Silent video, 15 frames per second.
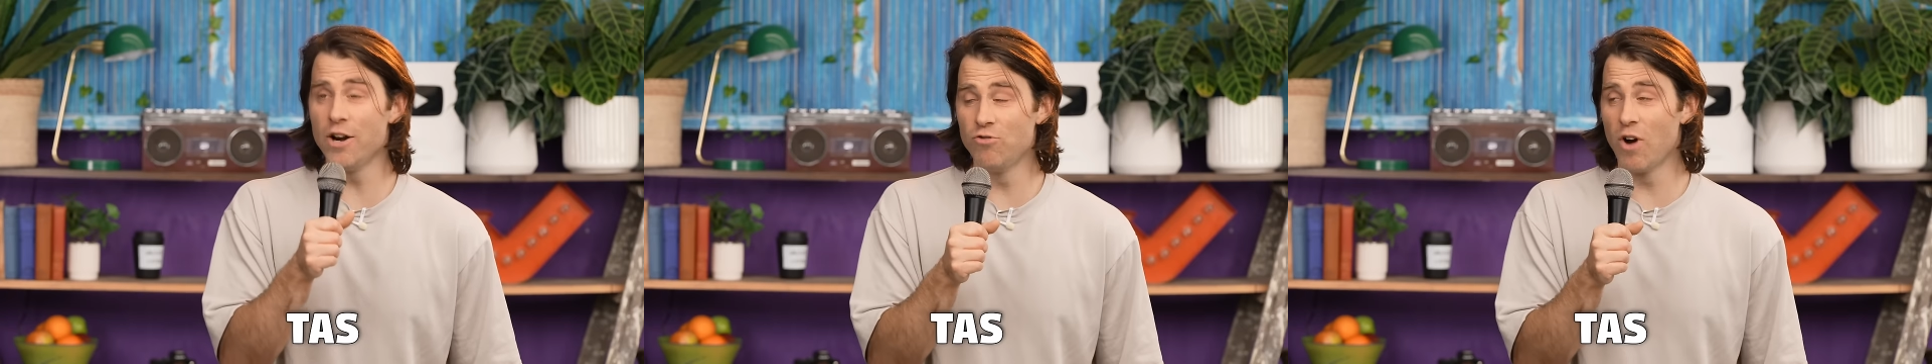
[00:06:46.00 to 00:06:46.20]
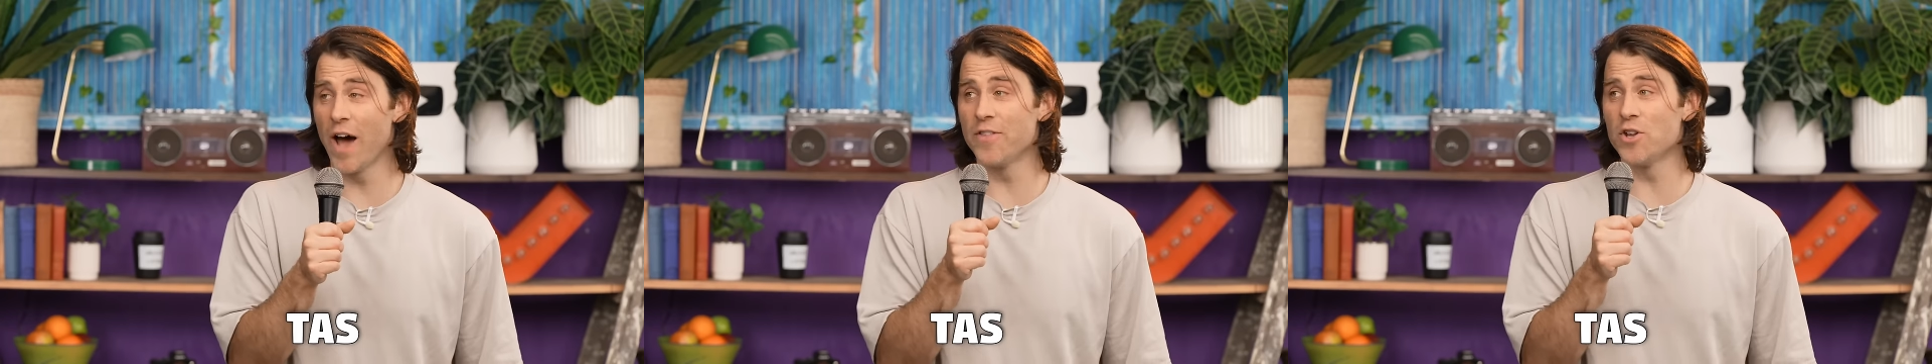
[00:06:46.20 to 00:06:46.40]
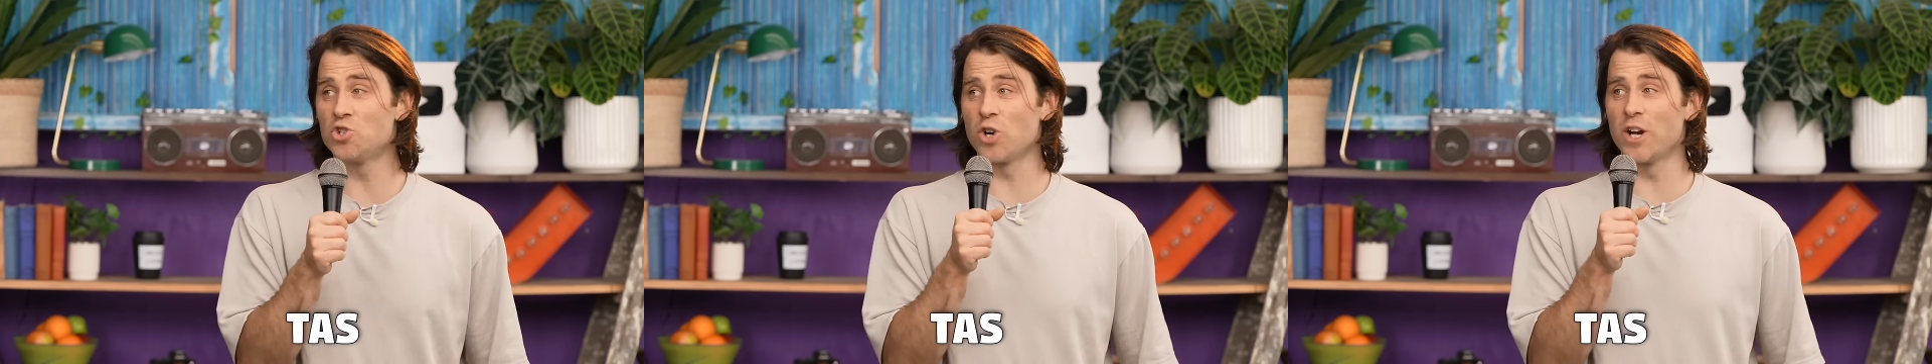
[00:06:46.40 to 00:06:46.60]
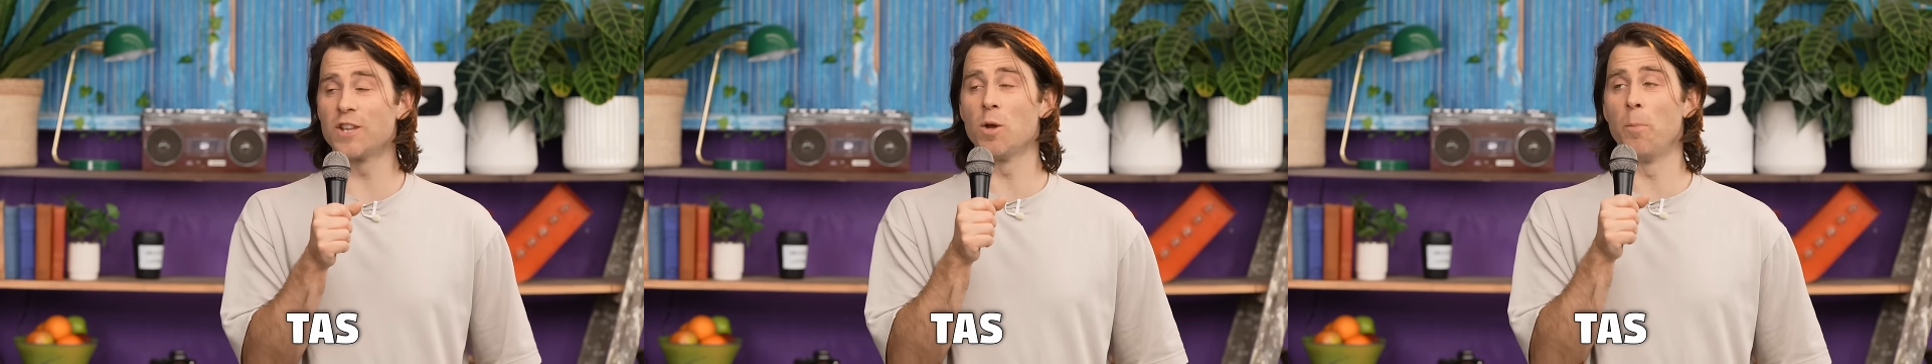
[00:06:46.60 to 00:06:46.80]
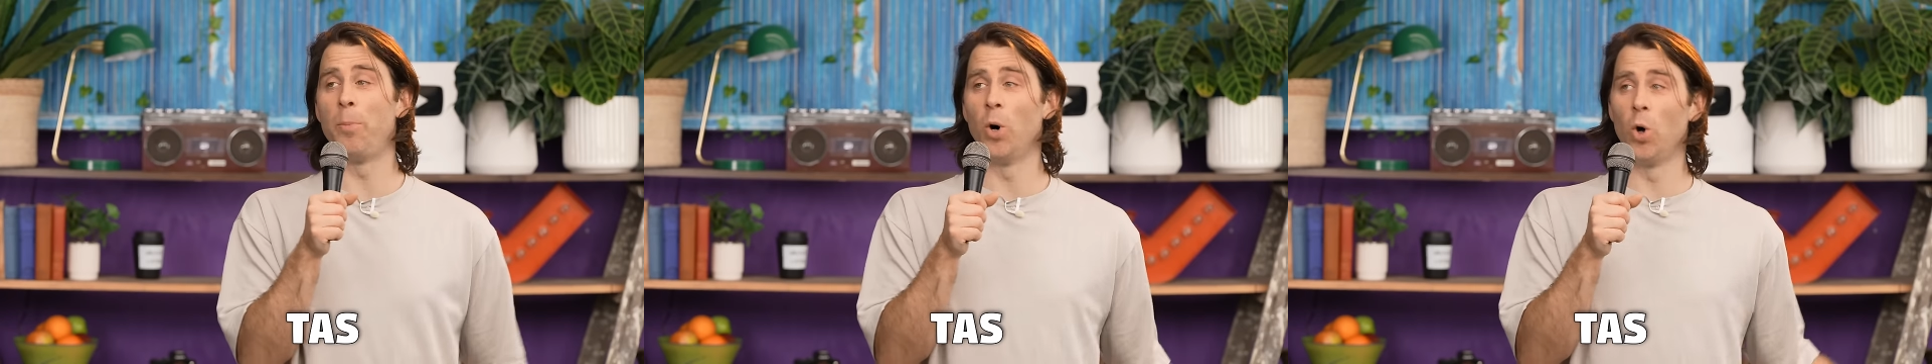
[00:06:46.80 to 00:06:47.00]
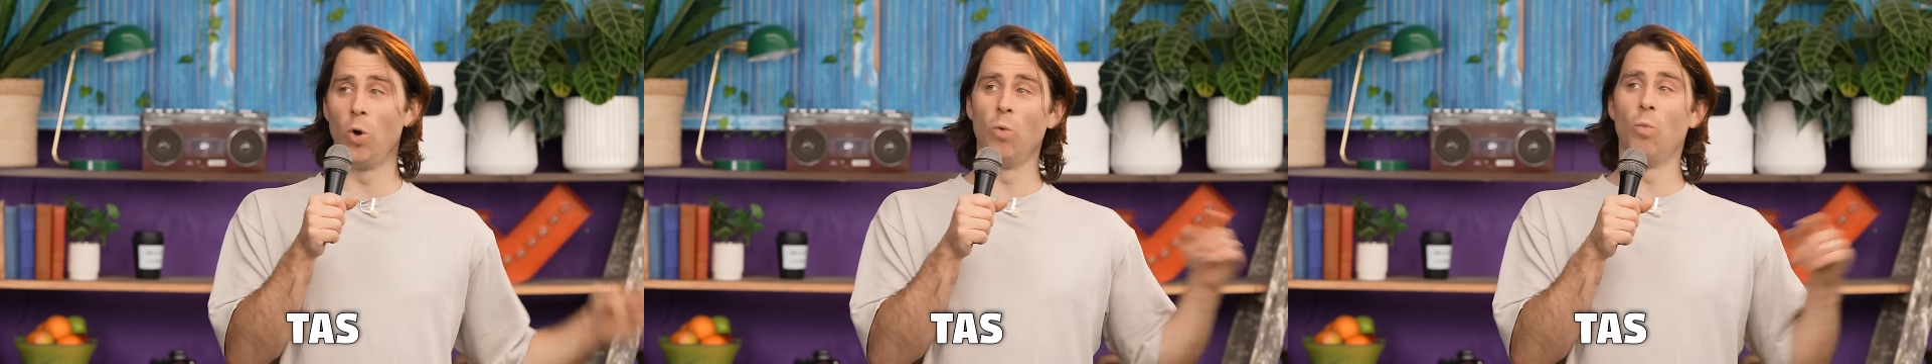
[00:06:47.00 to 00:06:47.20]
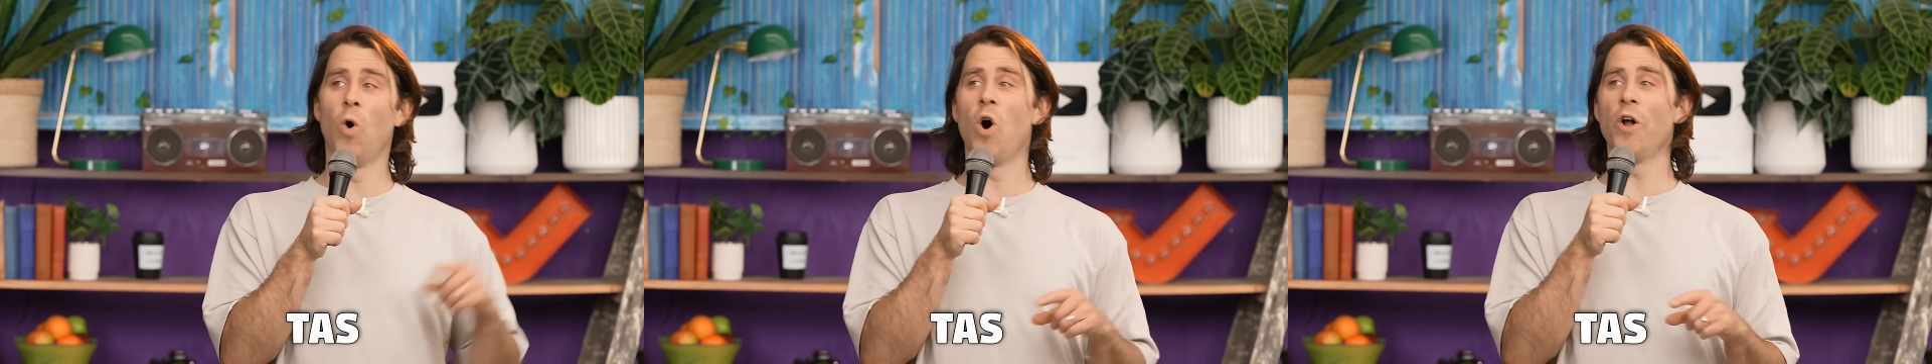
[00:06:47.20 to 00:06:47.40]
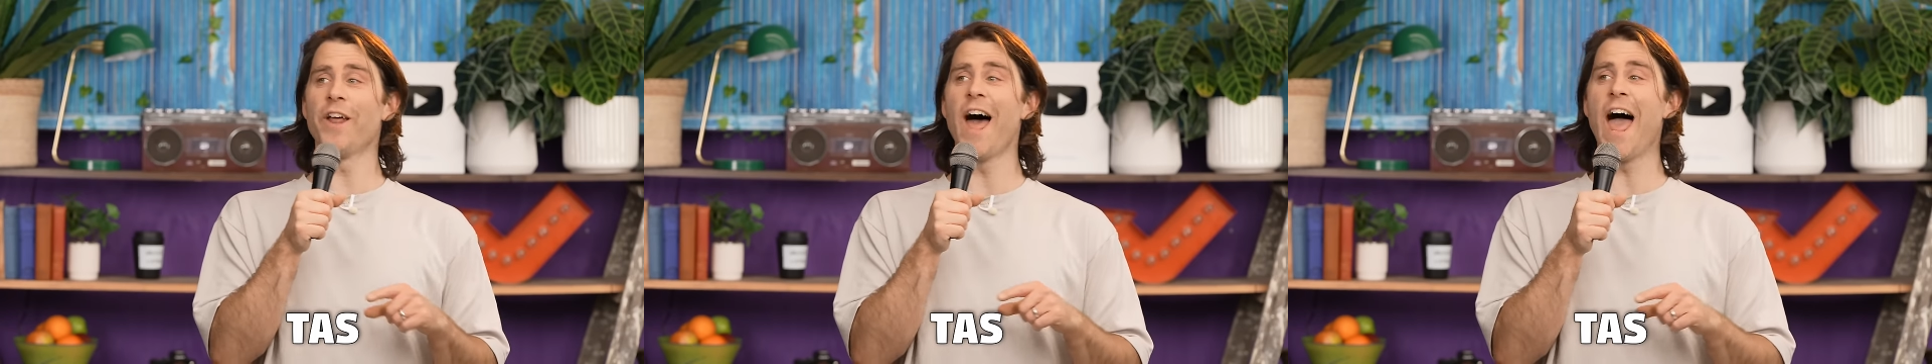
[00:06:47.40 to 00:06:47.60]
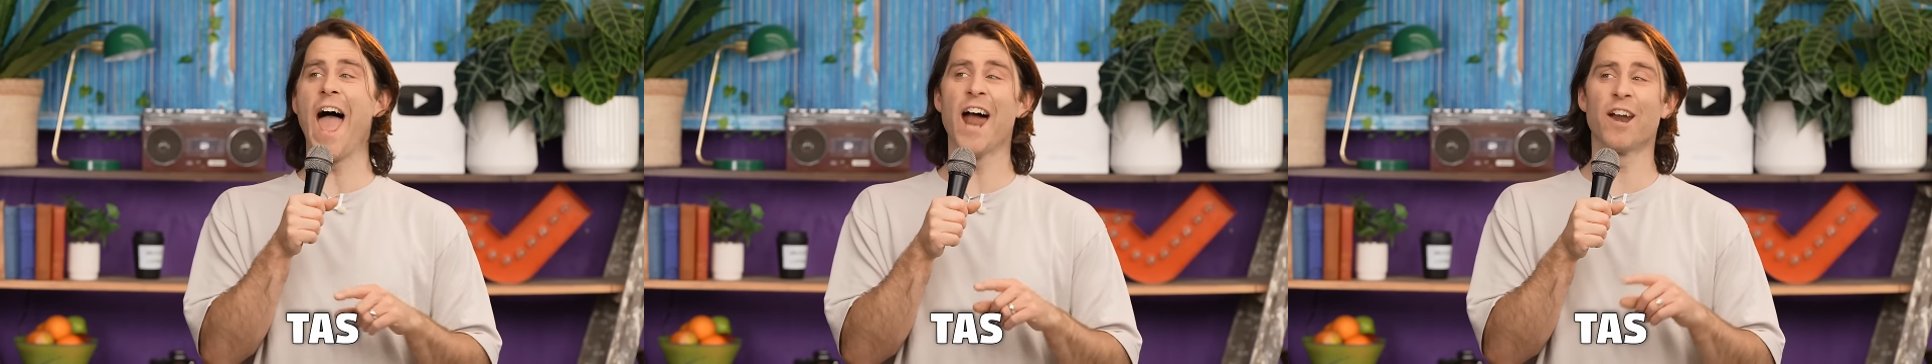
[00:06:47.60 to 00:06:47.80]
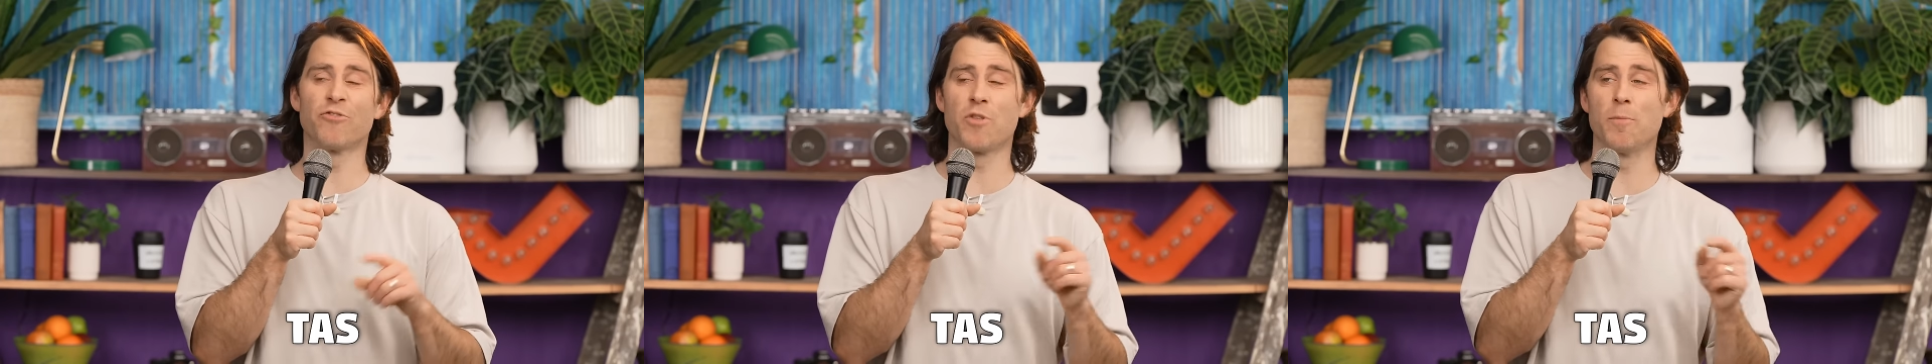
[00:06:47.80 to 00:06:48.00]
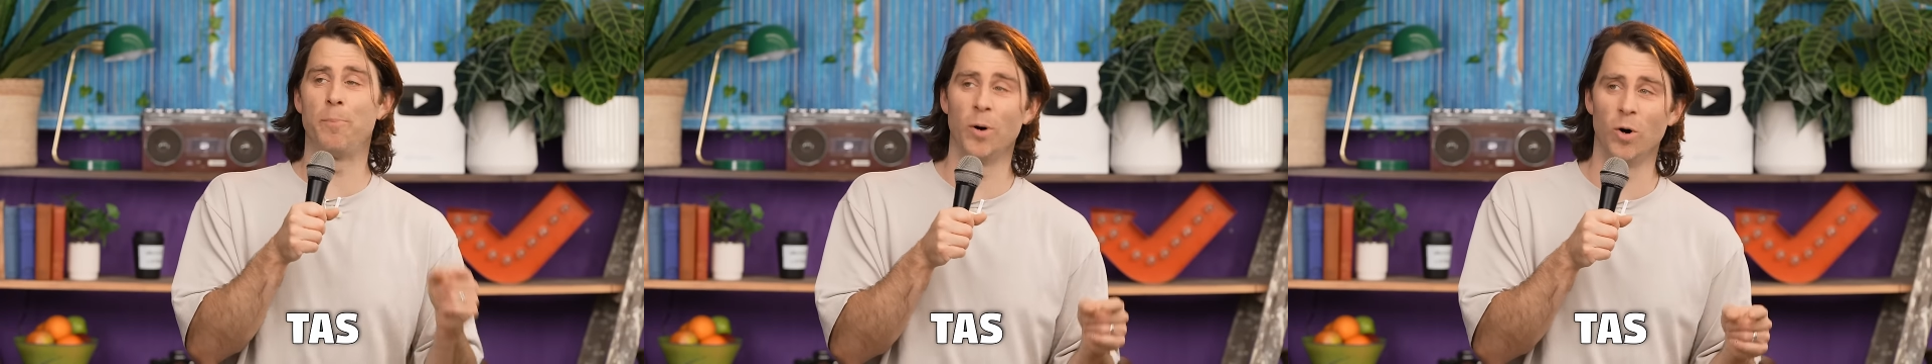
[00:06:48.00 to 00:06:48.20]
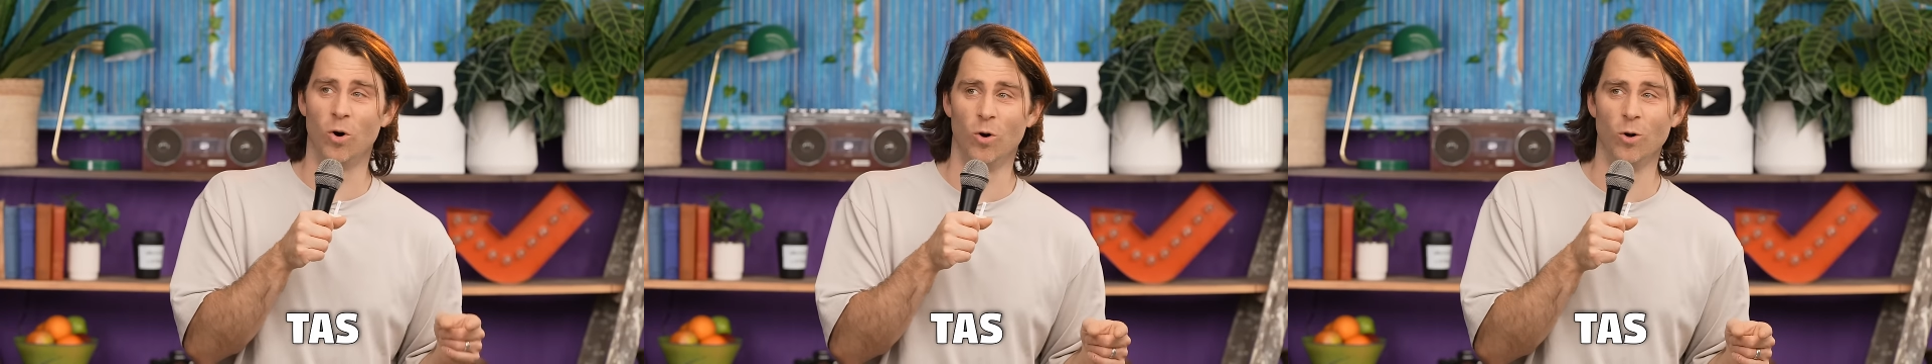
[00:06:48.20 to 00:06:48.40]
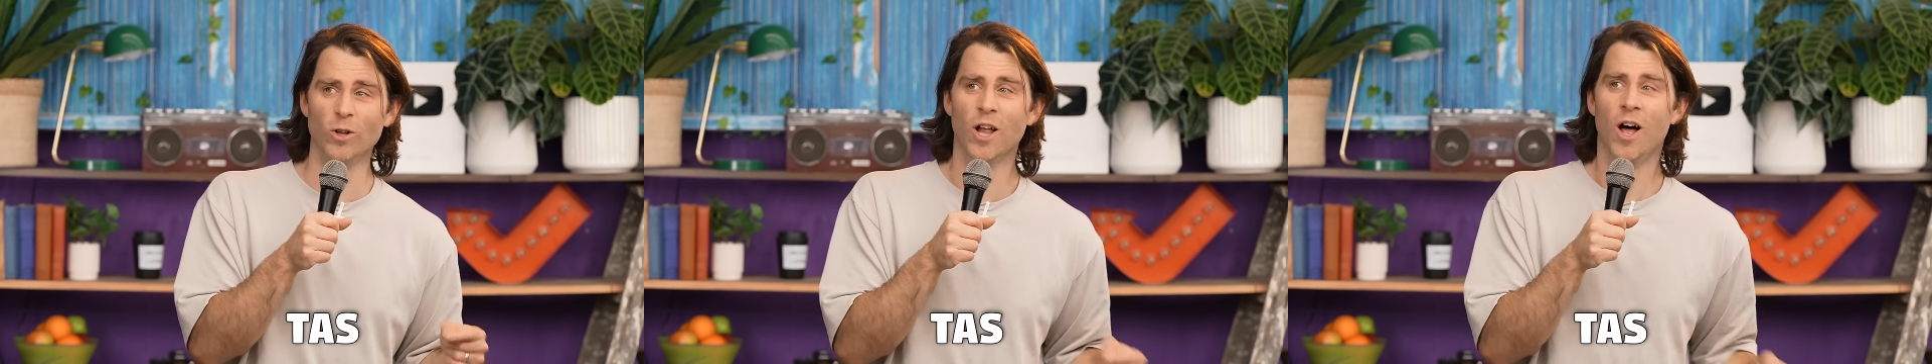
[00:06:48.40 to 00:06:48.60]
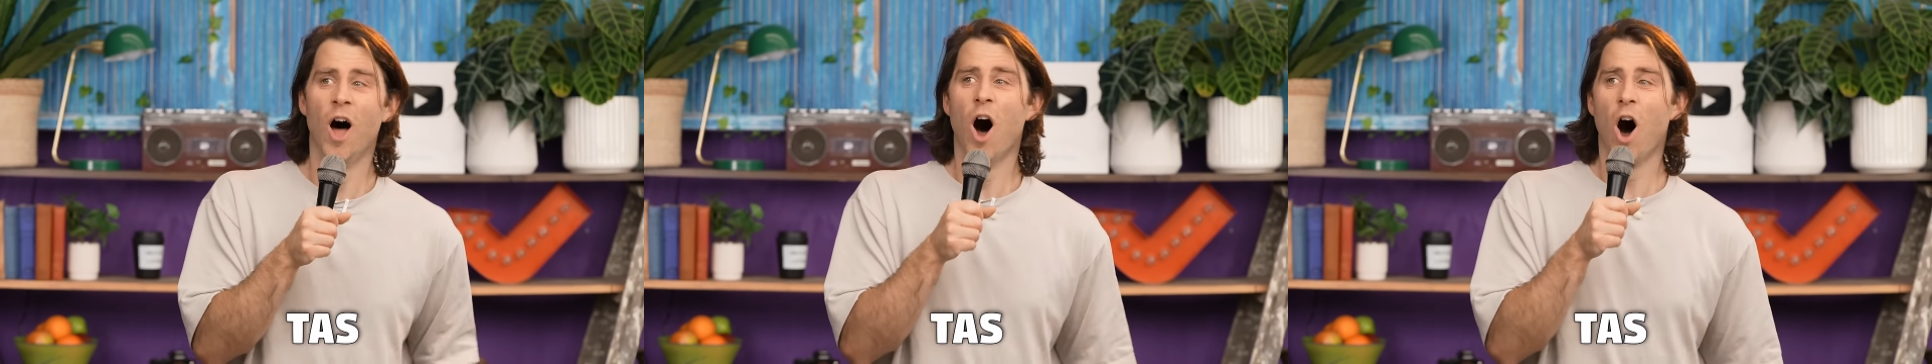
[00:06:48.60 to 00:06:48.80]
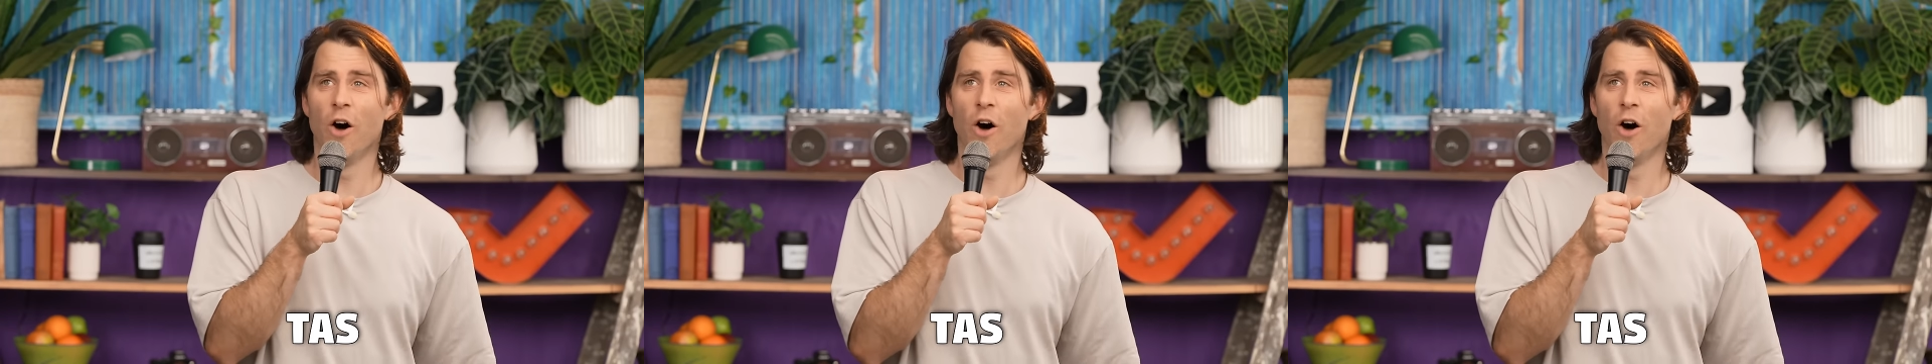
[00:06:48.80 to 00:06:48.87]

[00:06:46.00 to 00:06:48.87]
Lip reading: rather drink the pool water out of the pool